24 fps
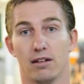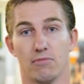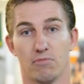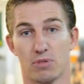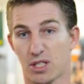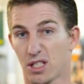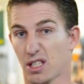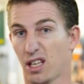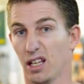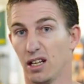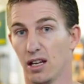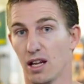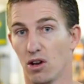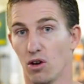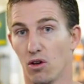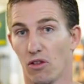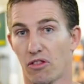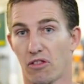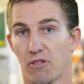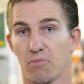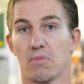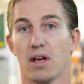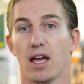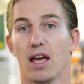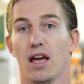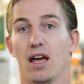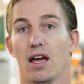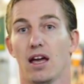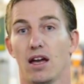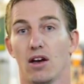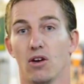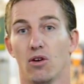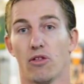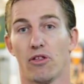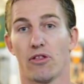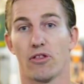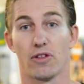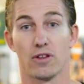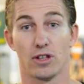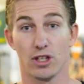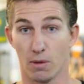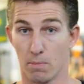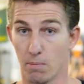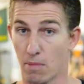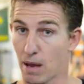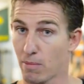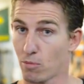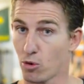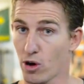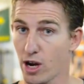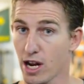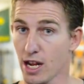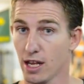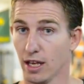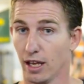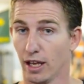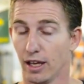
skin health, hair health, your memory,